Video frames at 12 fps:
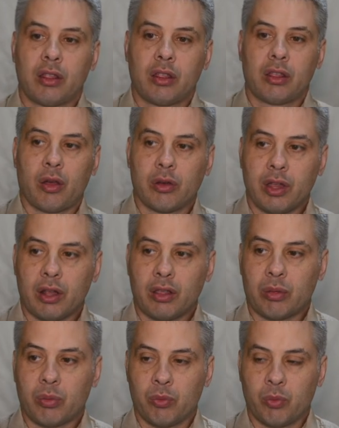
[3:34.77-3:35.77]
so
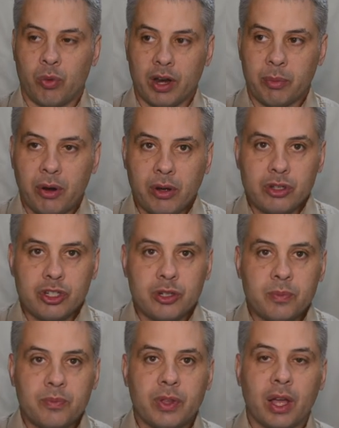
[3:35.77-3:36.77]
that's one approach.
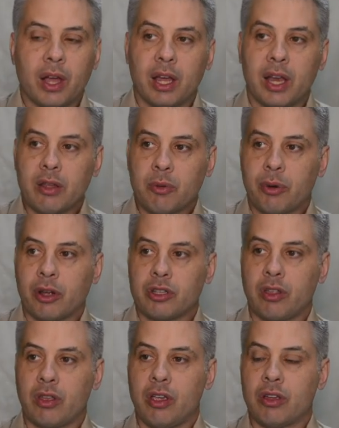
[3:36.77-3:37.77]
Another approach
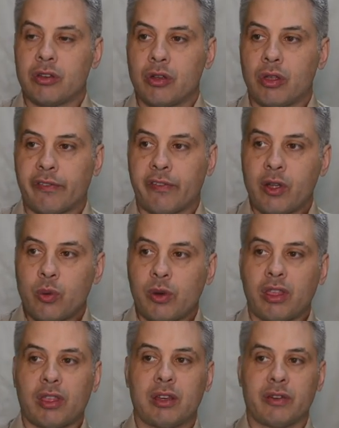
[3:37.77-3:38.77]
is that you can use
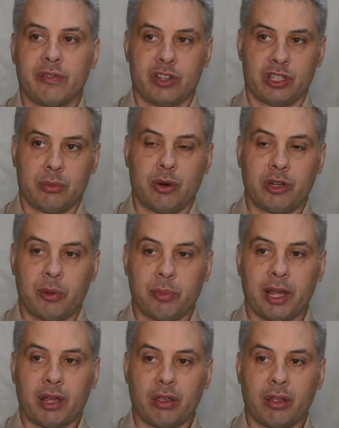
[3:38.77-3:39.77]
frequency division
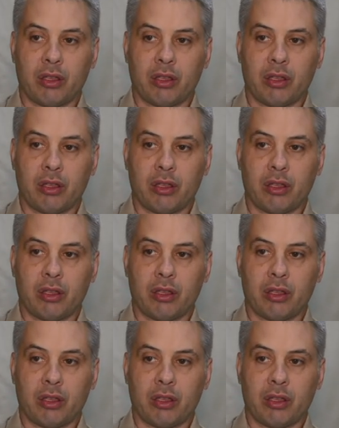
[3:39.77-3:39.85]
multiplexing.